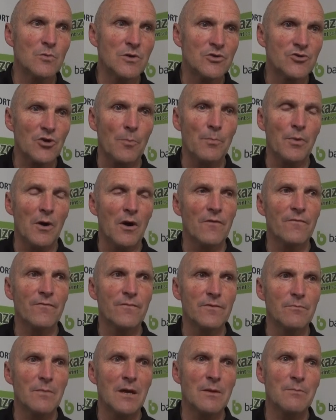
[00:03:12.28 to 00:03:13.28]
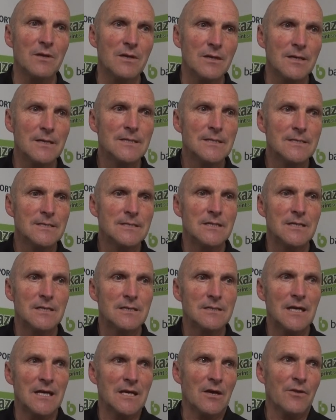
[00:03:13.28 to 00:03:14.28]
We drop off, and maybe,
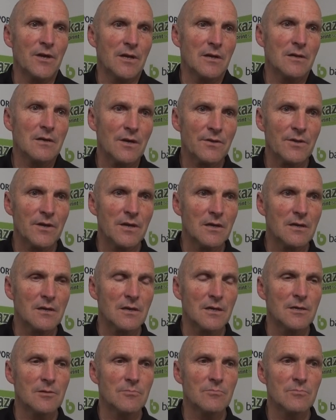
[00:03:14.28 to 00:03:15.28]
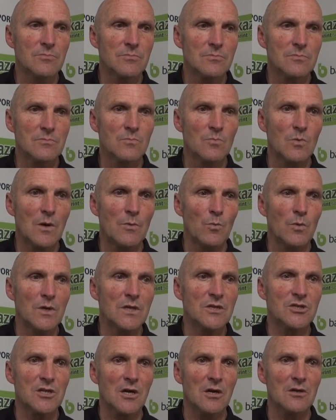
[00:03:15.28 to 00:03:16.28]
hey, I think when
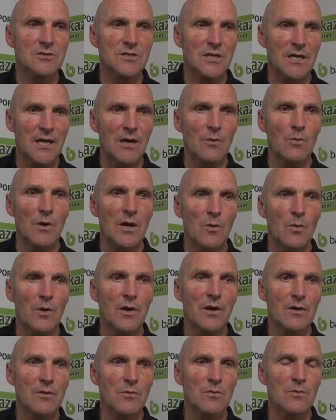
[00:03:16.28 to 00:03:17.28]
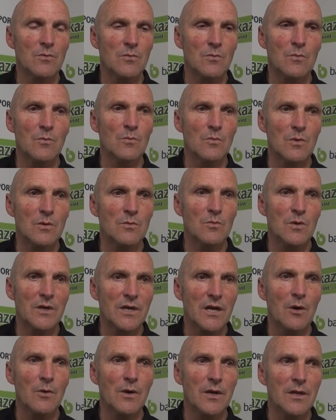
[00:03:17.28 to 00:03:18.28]
we start to get where we're
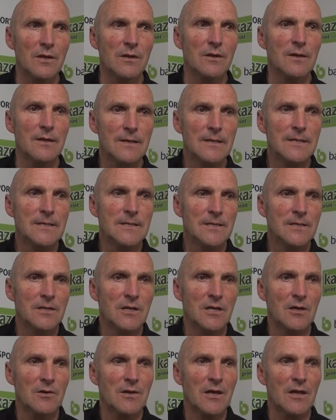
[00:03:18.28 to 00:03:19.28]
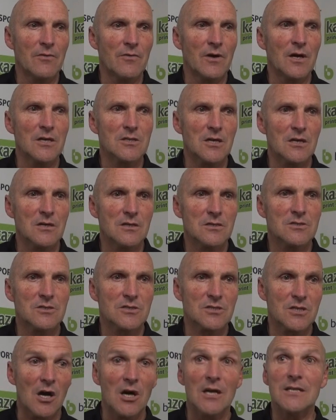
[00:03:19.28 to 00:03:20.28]
going, and get the right
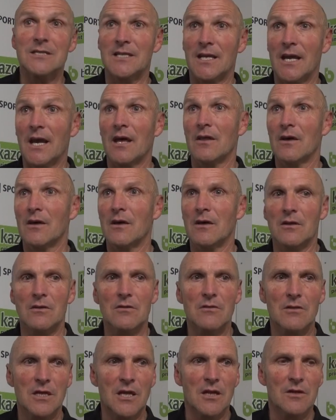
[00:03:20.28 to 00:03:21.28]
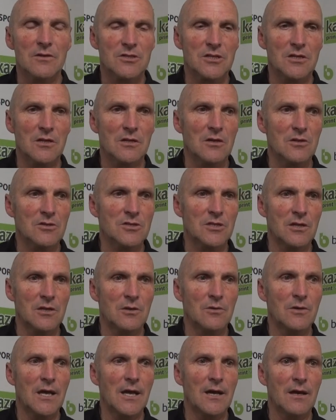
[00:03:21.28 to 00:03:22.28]
side together, and there's still lots to
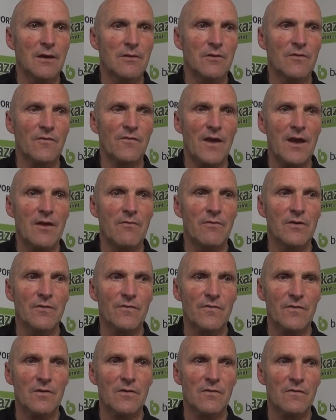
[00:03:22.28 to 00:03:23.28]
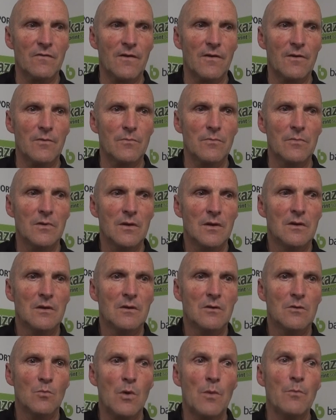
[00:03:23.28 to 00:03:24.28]
do yet. There's areas that
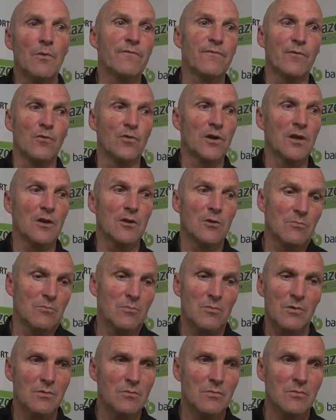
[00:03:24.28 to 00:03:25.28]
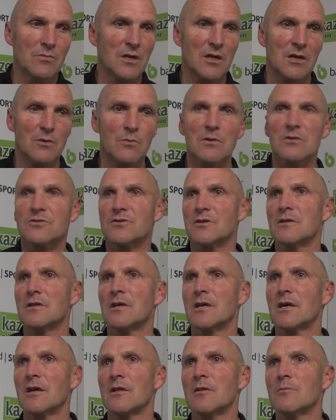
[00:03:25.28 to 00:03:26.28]
when we're 4-0 up, we'll
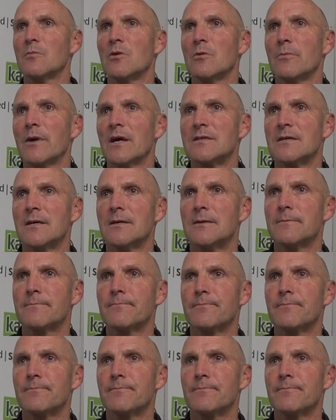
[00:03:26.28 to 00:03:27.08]
certainly keep the ball better.